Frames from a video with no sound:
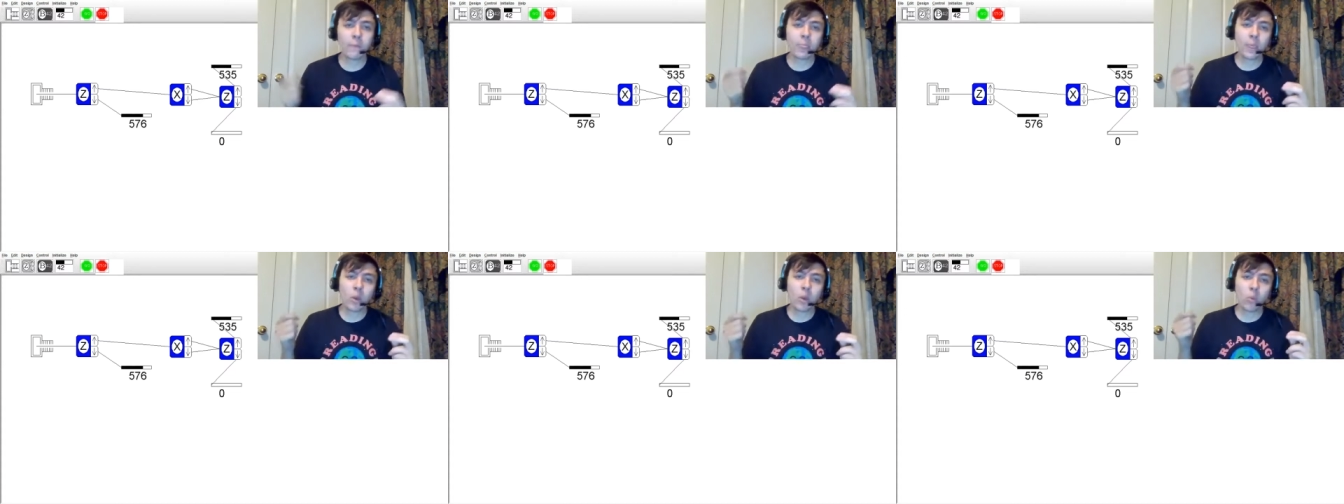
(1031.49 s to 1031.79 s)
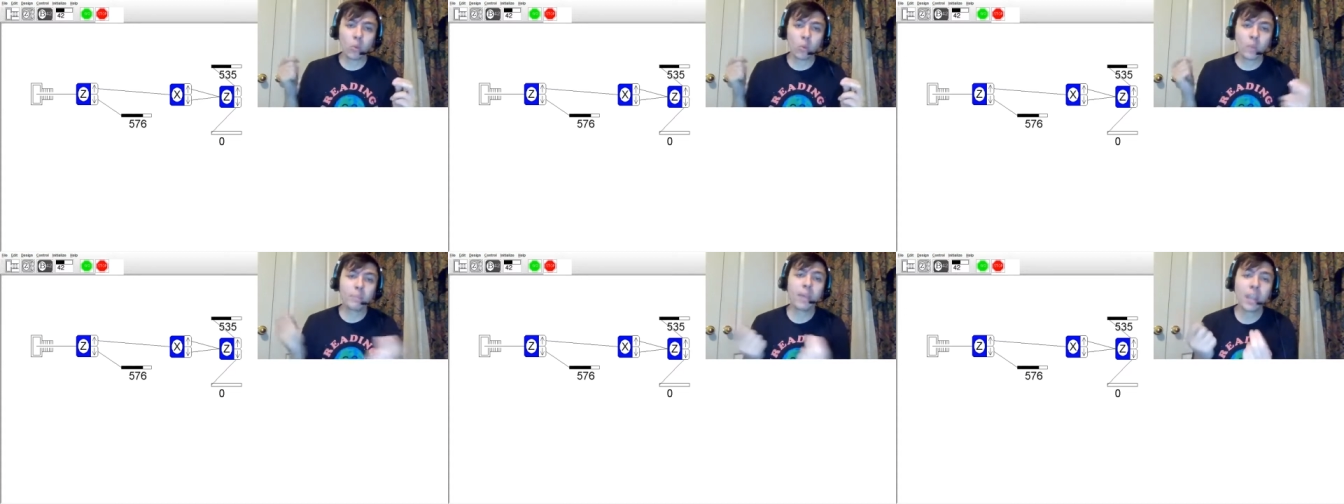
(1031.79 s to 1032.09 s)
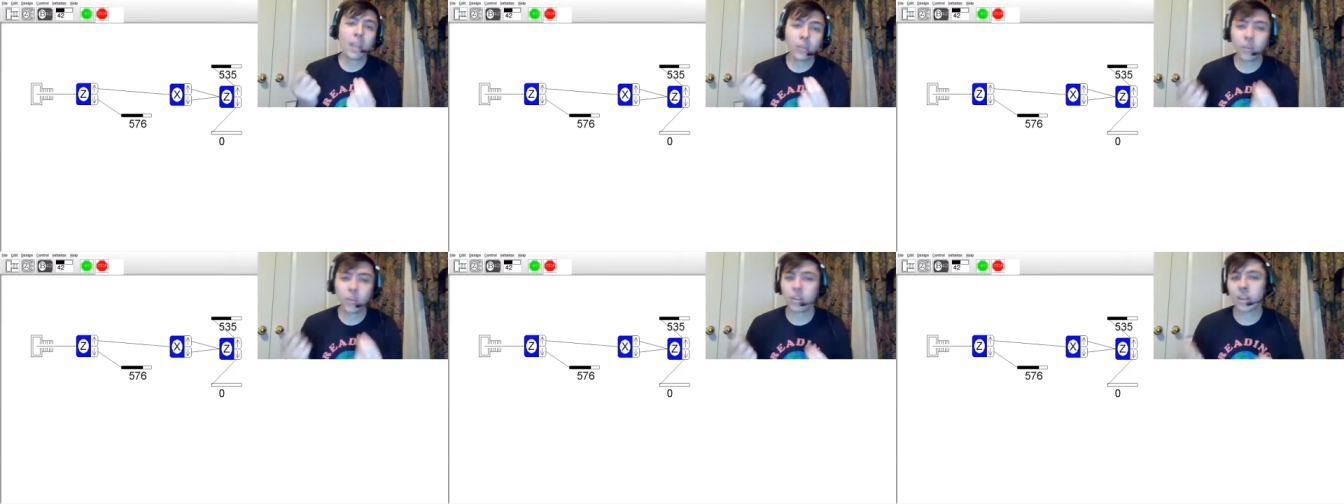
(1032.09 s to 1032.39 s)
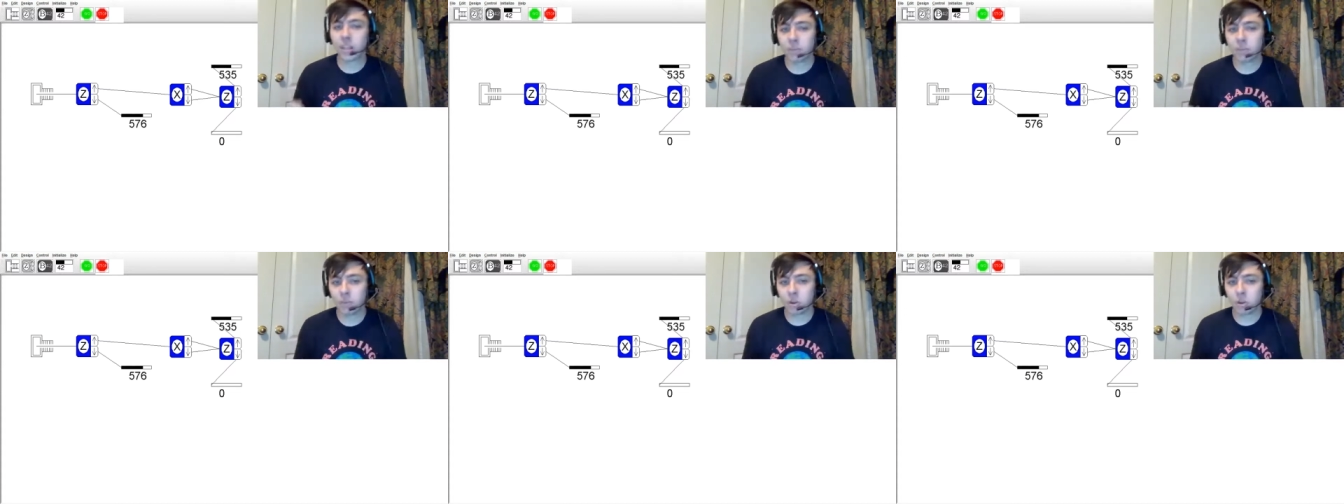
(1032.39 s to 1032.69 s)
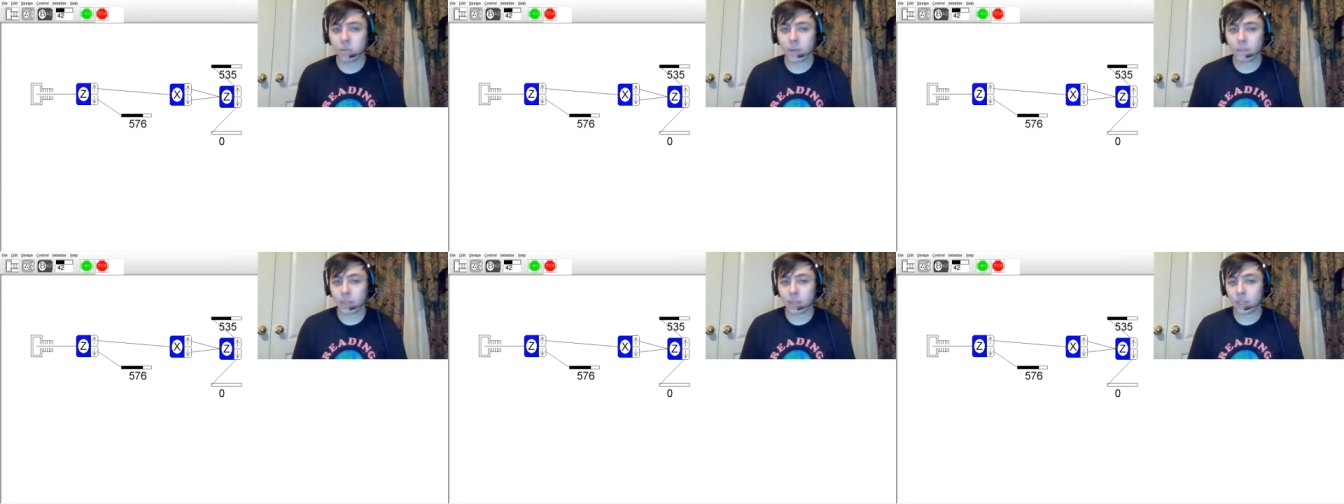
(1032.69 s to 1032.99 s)
We picked this experiment
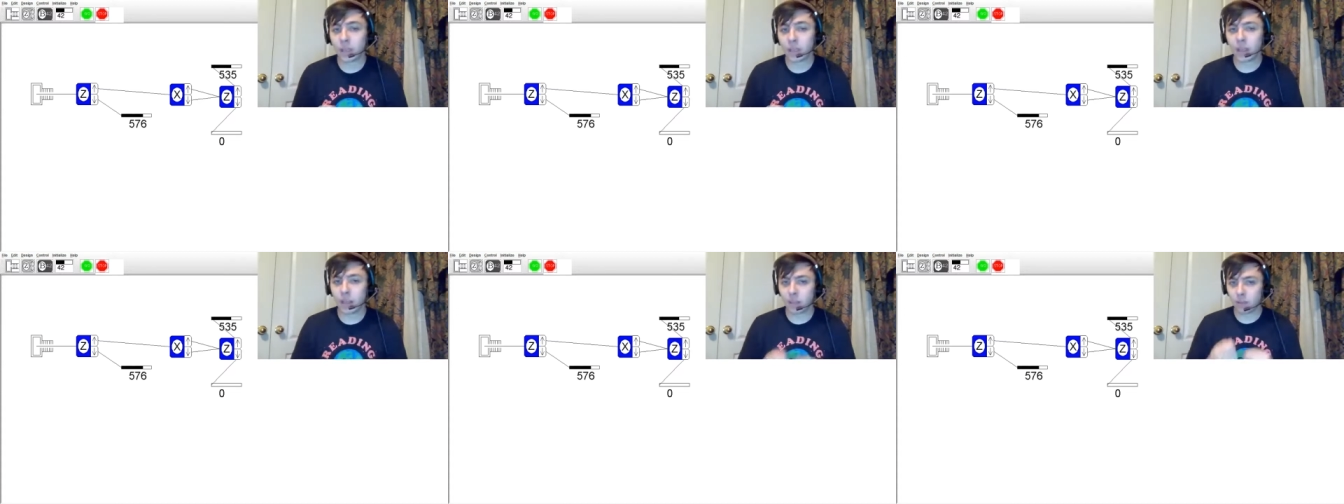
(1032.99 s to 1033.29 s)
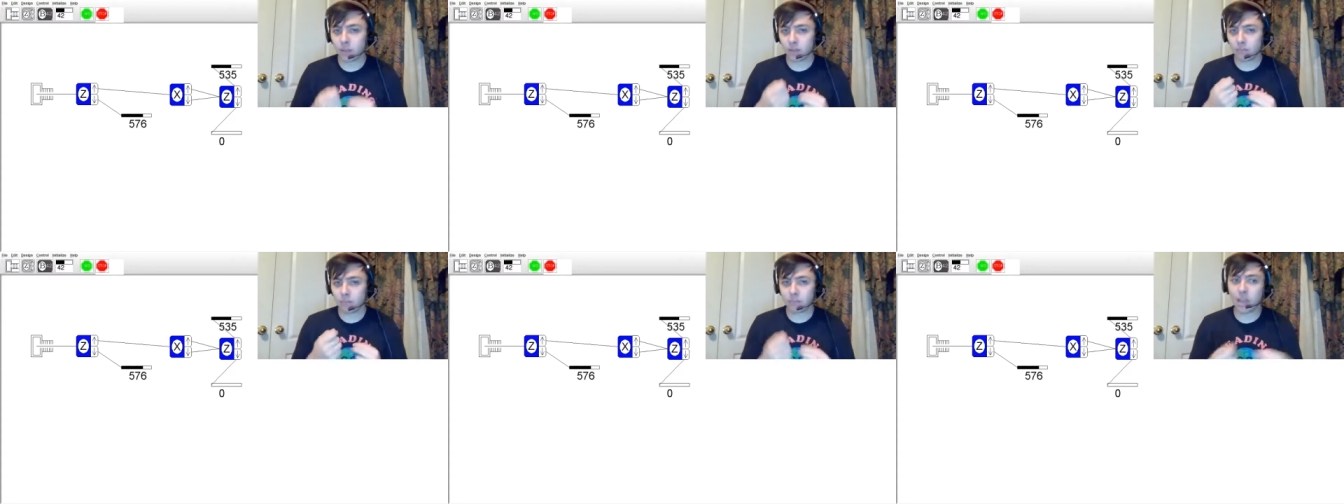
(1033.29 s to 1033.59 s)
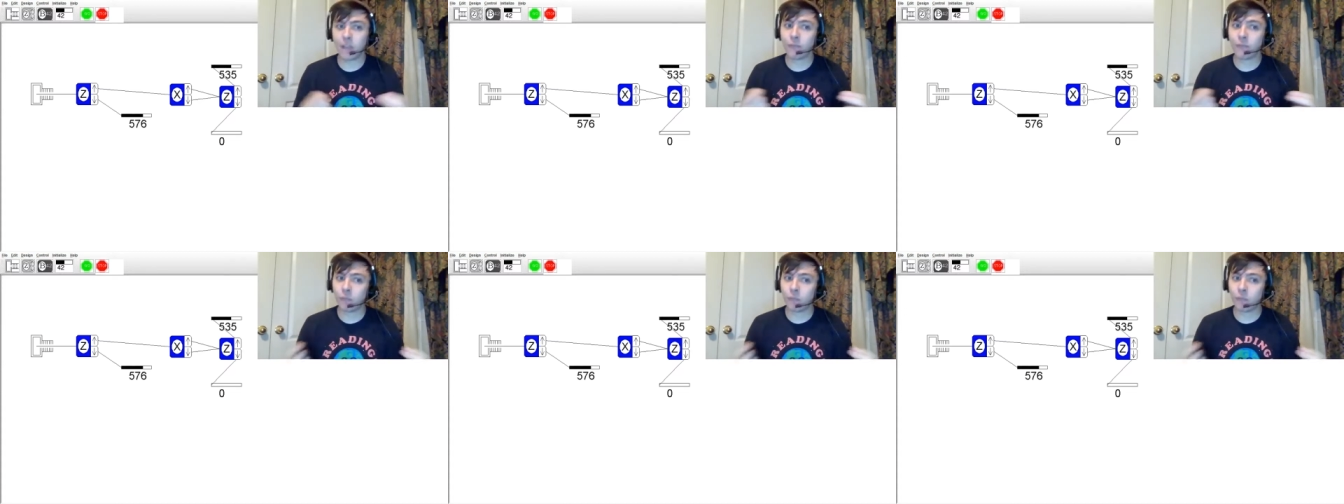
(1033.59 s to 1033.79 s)
because of